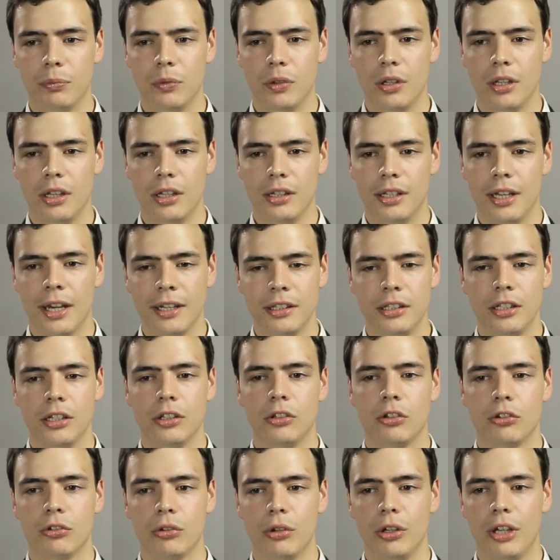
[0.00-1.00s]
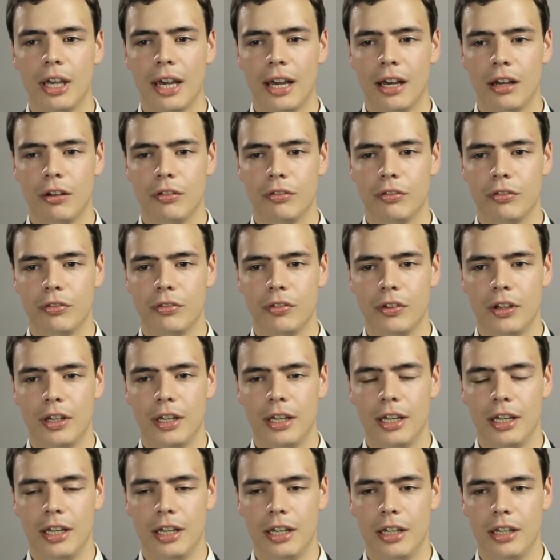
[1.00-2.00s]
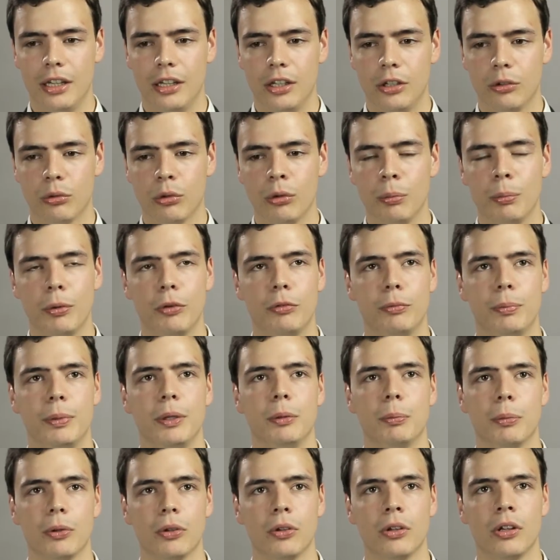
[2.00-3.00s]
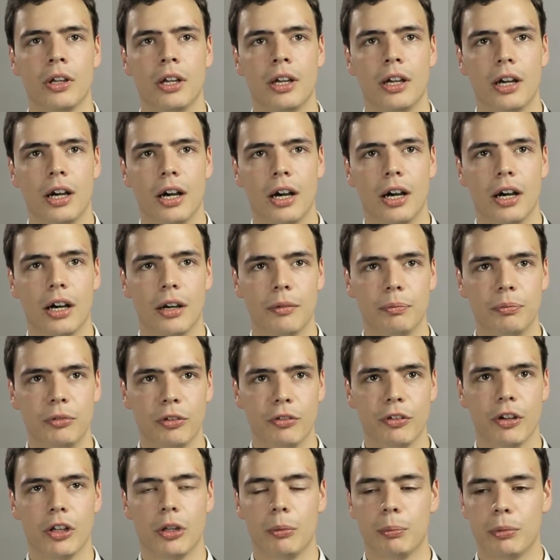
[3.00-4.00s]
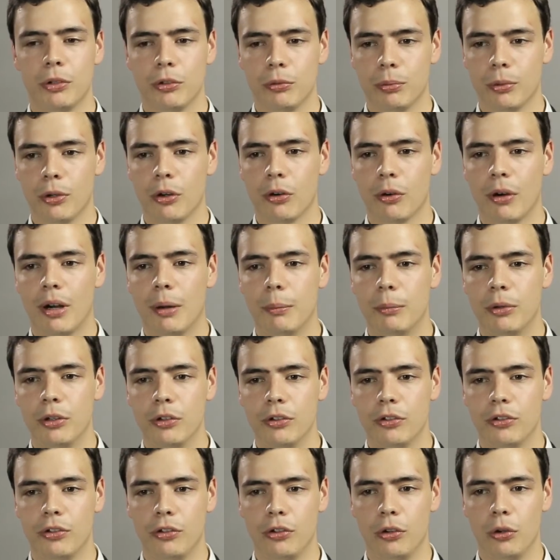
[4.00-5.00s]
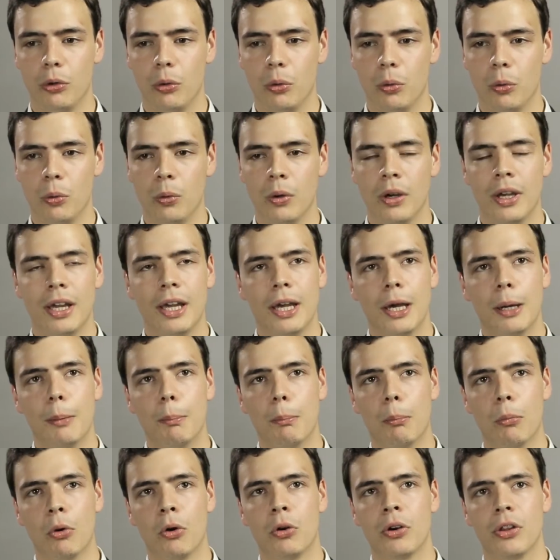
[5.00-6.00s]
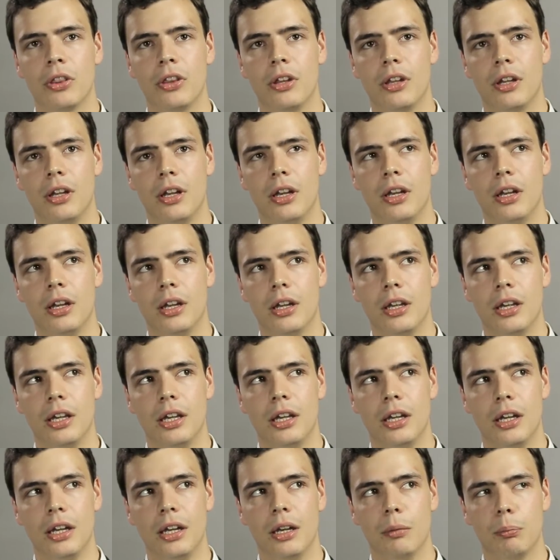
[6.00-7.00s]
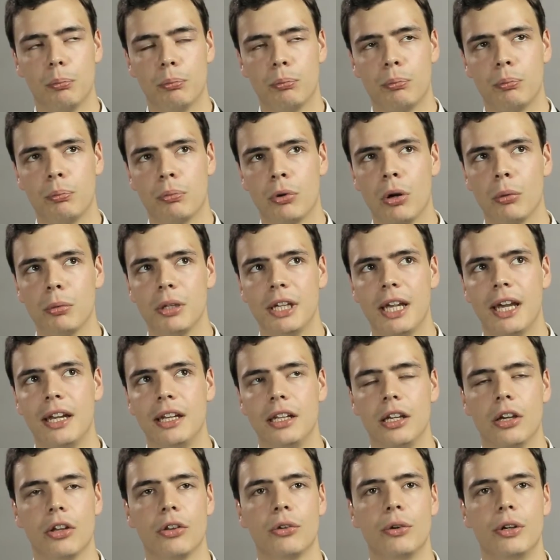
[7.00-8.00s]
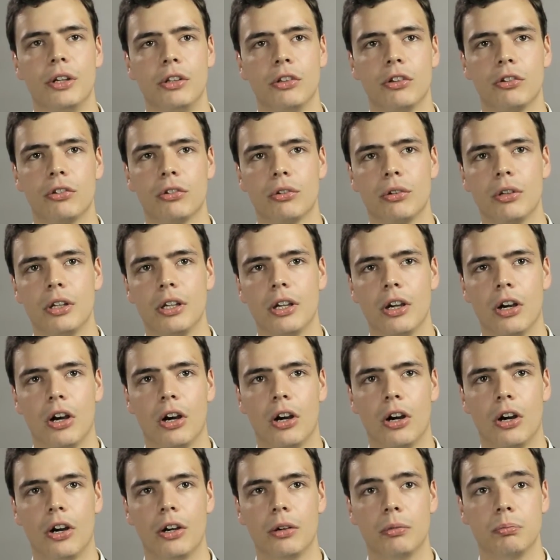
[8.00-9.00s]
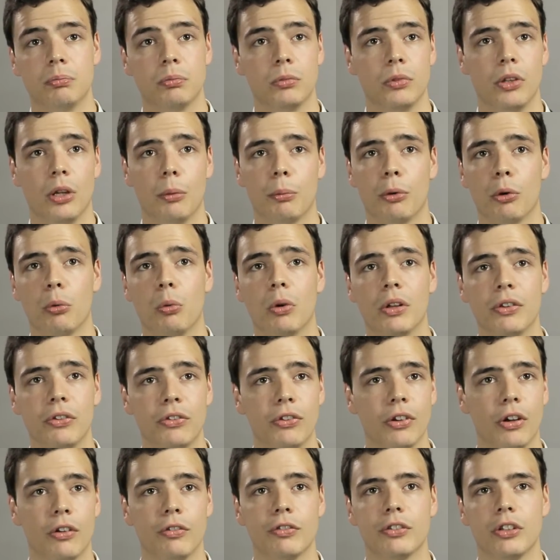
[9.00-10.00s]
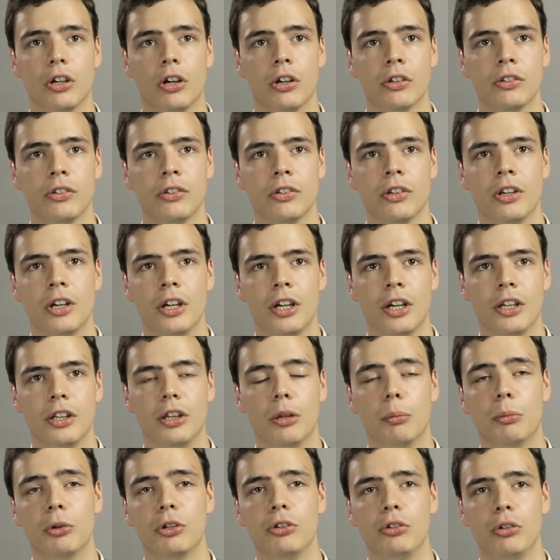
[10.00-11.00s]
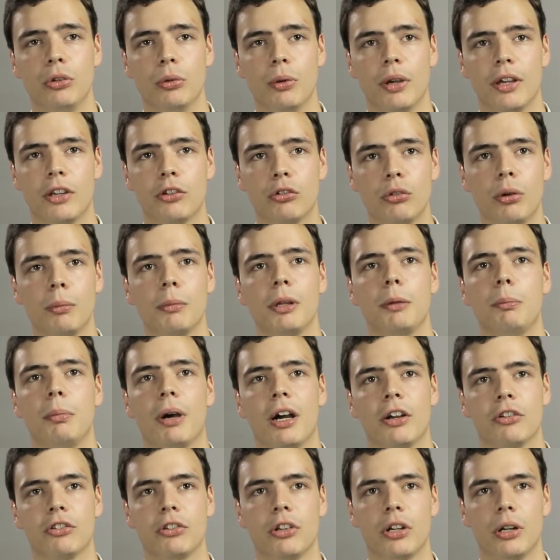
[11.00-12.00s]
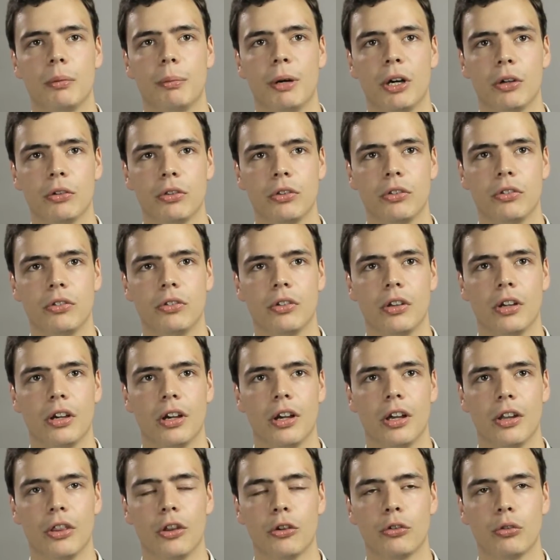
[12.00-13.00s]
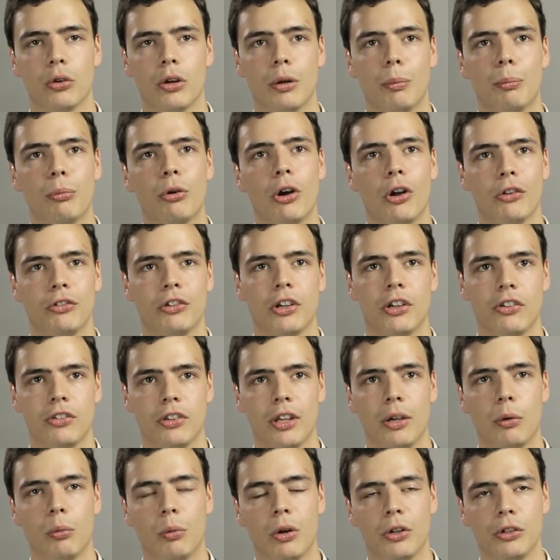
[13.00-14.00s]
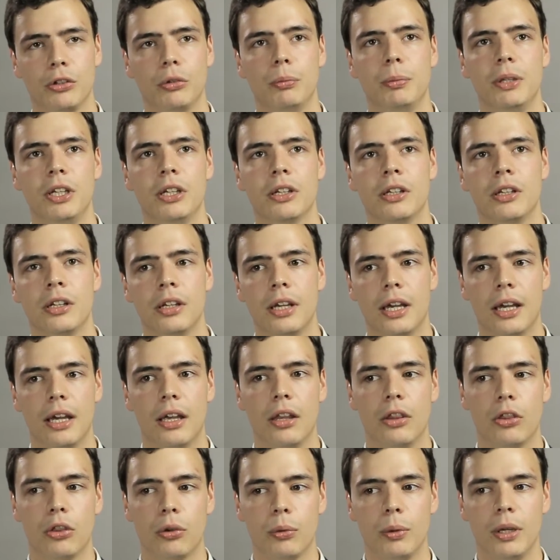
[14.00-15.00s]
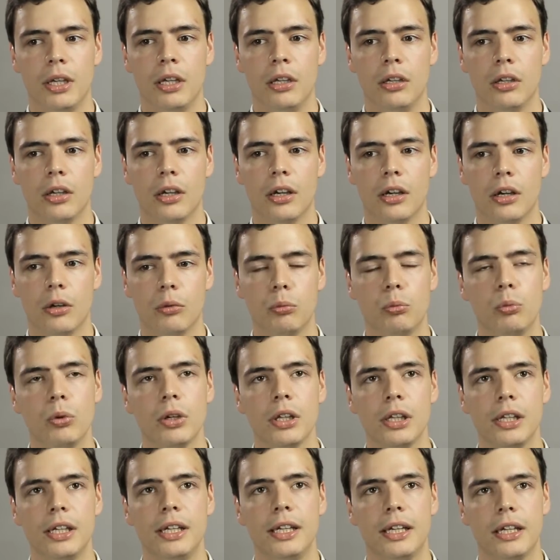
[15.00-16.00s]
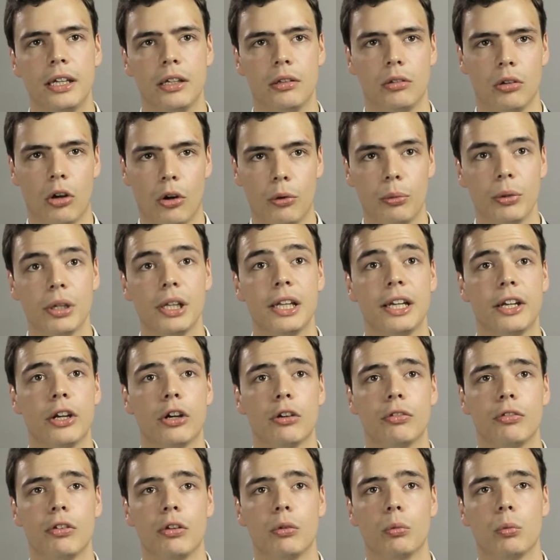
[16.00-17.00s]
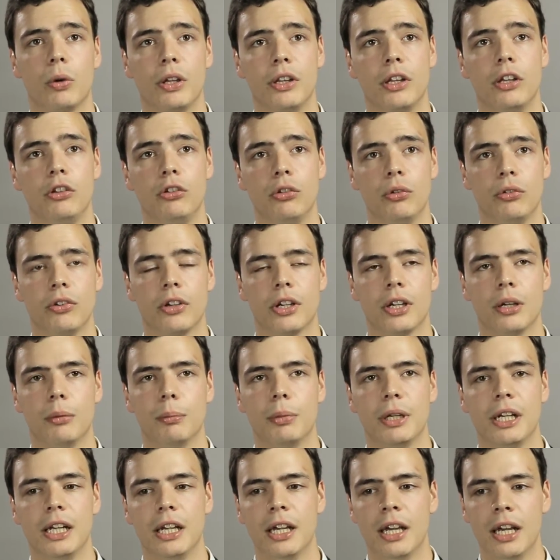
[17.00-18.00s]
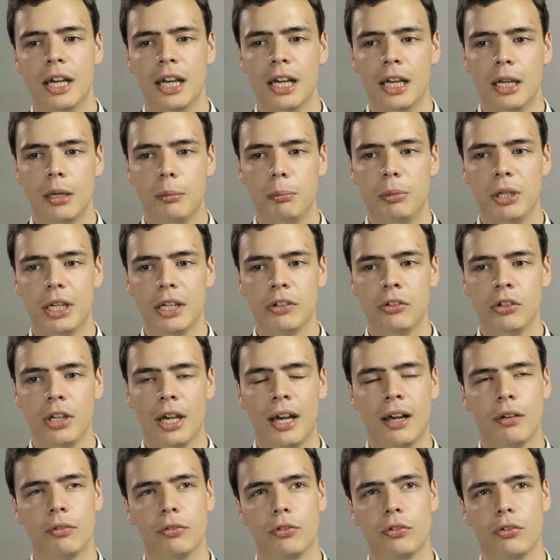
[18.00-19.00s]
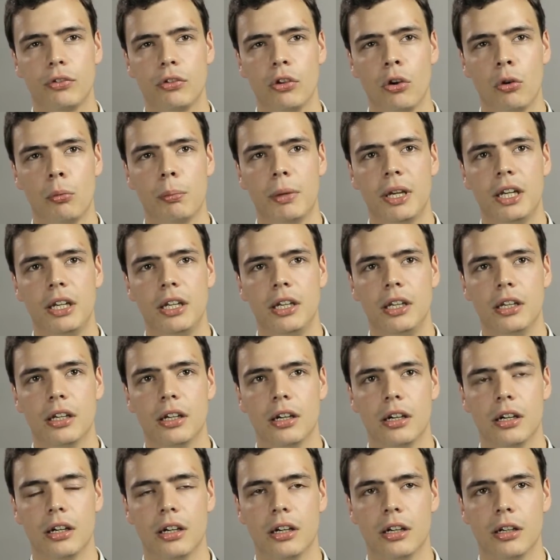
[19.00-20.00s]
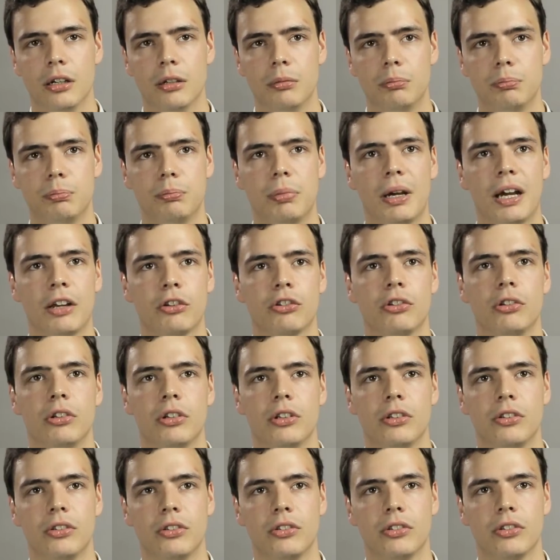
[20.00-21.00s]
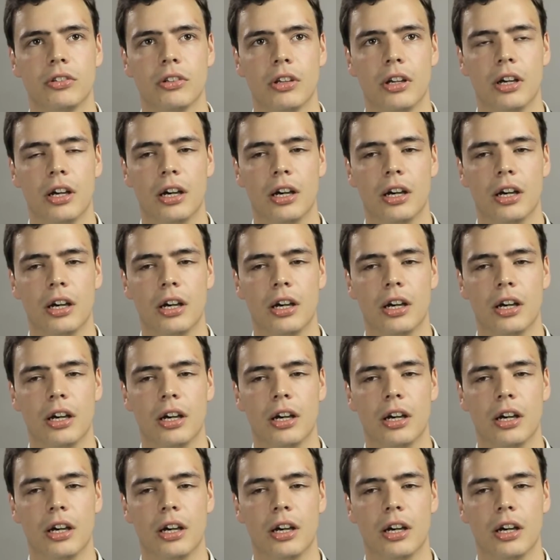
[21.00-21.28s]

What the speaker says: In the IT industry, you have a group of people, developers, programmers, who more than in probably any other industry are, number one, self-taught, number two, extremely passionate about the sort of projects they want to be in, and three, really careful when they choose a company. Because you have so many passionate,